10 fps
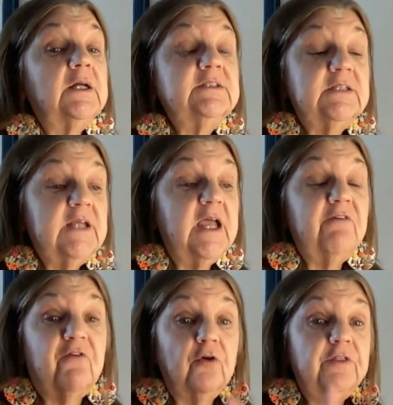today
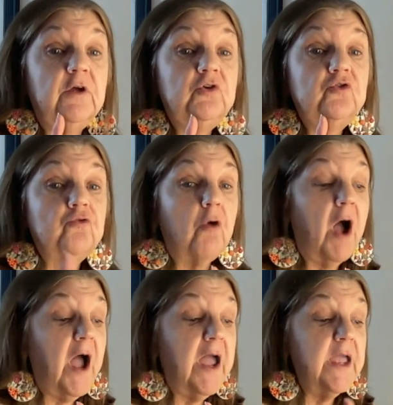for the
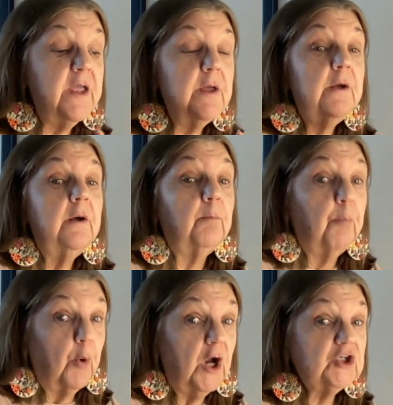dry
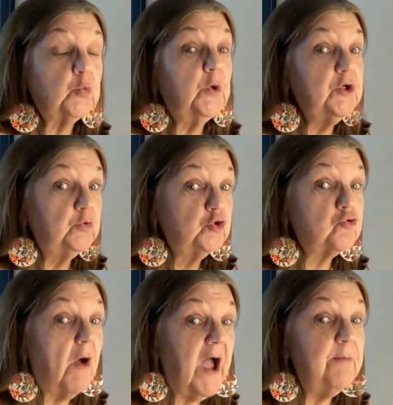brush, where you
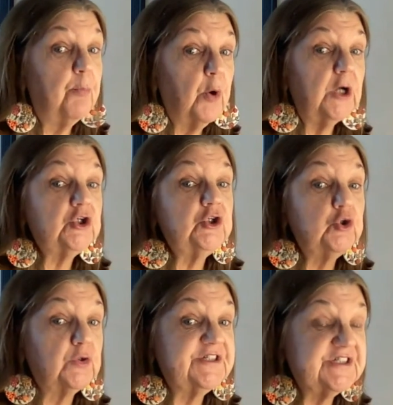dry brush
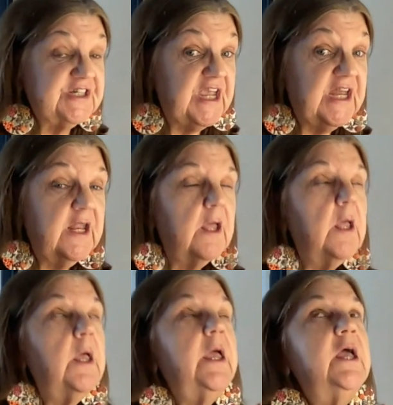your skin.
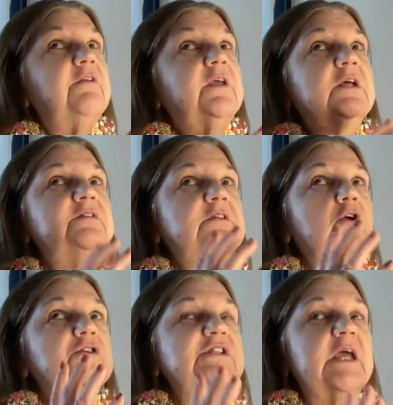It gives
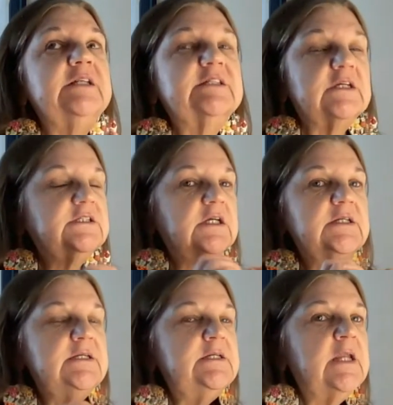your skin such a
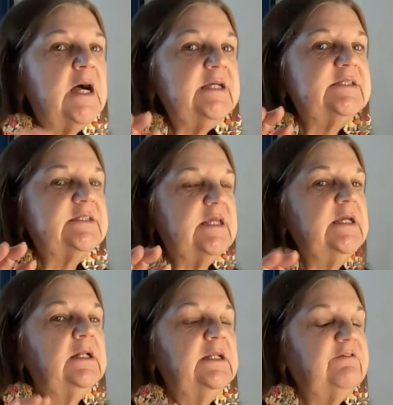nice
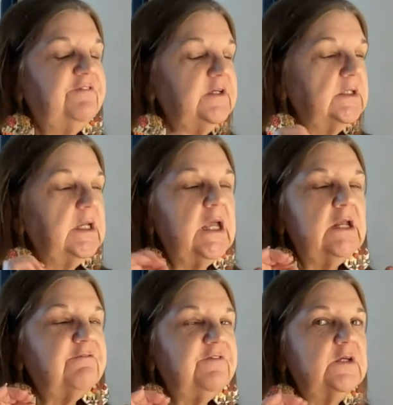tingly feeling and
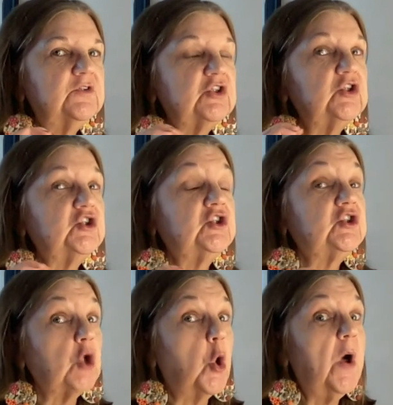it feels
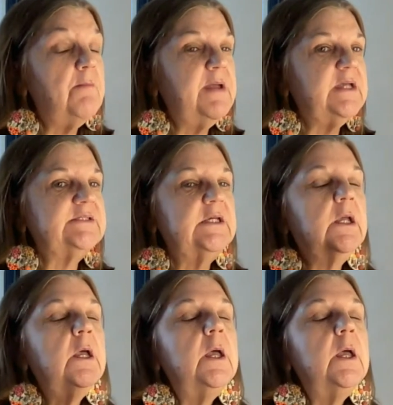so amazing.